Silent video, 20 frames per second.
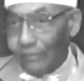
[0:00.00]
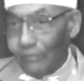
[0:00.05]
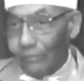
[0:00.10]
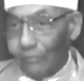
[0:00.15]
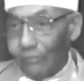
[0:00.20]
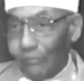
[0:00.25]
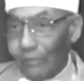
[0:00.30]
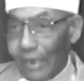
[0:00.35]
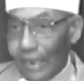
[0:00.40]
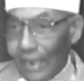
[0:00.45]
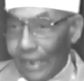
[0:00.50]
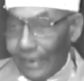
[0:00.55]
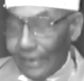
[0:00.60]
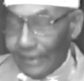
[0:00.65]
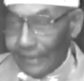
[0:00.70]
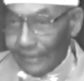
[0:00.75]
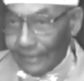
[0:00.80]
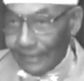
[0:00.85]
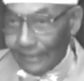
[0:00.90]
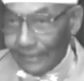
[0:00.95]

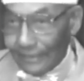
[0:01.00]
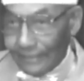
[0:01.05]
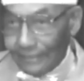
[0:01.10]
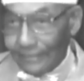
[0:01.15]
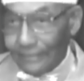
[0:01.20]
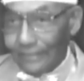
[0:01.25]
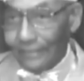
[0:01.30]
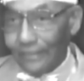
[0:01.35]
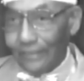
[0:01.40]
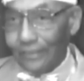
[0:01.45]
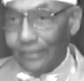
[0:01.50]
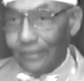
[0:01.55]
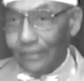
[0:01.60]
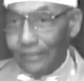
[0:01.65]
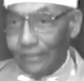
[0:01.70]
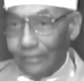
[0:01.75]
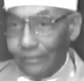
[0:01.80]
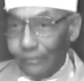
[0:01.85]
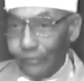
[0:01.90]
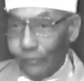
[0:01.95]
riding in yes, his sir.
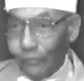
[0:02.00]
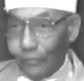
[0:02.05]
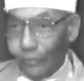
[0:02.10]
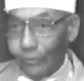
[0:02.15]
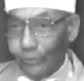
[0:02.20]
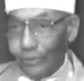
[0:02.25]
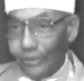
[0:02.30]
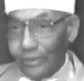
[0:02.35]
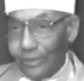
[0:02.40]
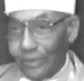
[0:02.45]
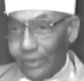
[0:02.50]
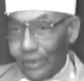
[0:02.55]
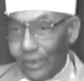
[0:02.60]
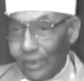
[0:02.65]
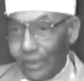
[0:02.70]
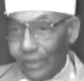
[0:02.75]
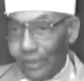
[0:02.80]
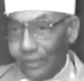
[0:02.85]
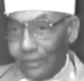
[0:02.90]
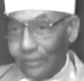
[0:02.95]
little Ford
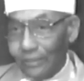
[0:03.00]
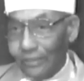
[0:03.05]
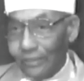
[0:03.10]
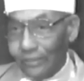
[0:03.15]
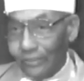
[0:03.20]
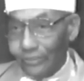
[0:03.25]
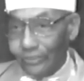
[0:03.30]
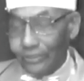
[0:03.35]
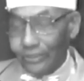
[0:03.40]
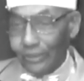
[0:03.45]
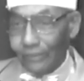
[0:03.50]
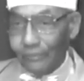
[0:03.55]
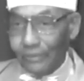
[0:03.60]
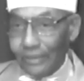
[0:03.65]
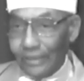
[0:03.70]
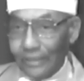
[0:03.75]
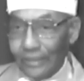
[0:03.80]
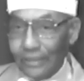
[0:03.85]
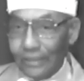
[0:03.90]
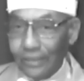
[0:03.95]
car, little
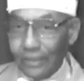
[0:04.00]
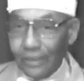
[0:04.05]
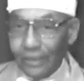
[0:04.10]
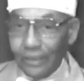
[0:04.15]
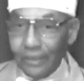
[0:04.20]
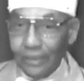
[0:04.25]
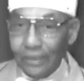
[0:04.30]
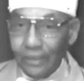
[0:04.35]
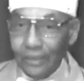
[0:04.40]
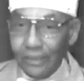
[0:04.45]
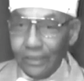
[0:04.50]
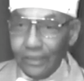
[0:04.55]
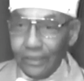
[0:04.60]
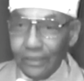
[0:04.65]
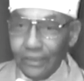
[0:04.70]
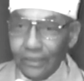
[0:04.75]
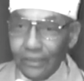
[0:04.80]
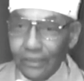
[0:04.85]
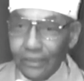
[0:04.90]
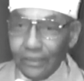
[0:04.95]
Chevrolet car. Yes,
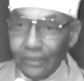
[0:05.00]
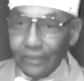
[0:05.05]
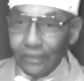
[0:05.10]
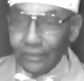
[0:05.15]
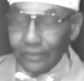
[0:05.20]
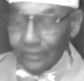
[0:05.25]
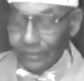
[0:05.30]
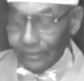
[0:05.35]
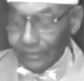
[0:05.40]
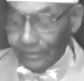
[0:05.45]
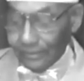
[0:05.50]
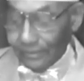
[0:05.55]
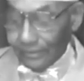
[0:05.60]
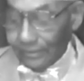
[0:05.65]
sir. Listen.